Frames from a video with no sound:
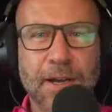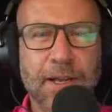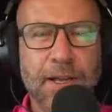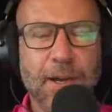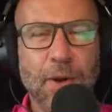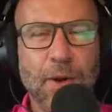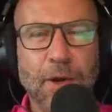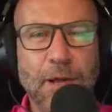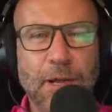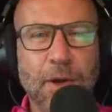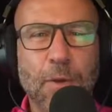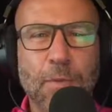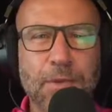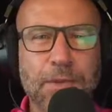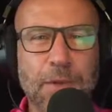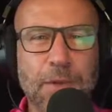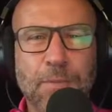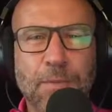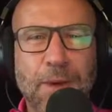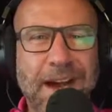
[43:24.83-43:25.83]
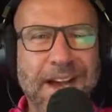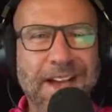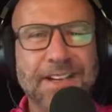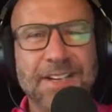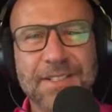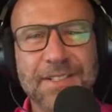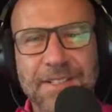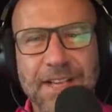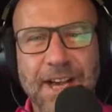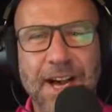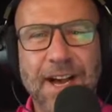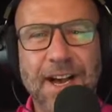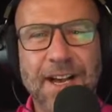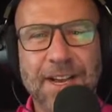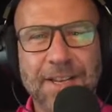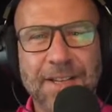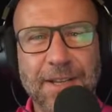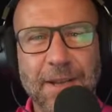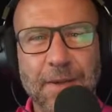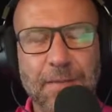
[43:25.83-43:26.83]
like almost a pie in the
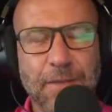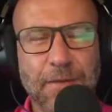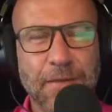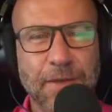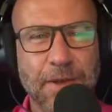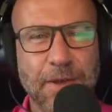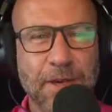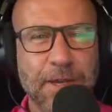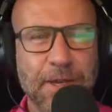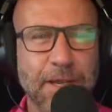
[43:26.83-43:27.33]
sky type of thing,